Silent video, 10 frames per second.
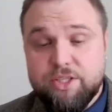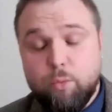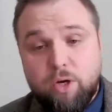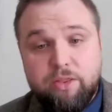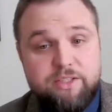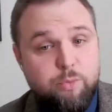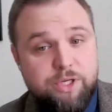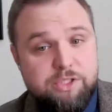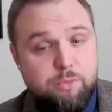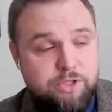you see why this
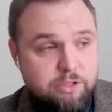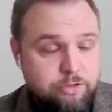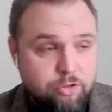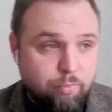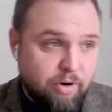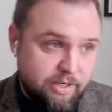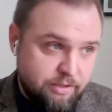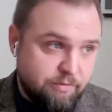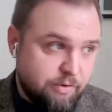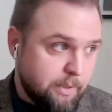question was so
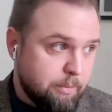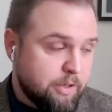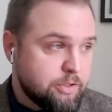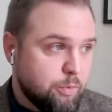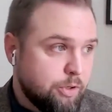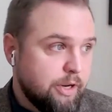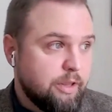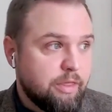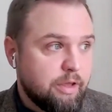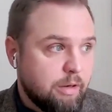surprising for me because
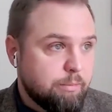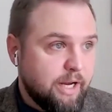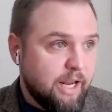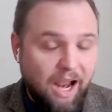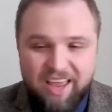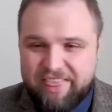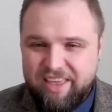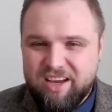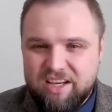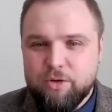working in the company, I
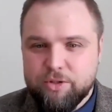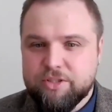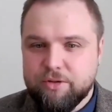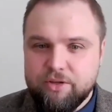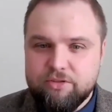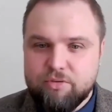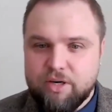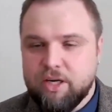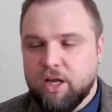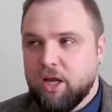think I used to this,
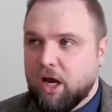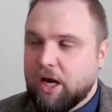right?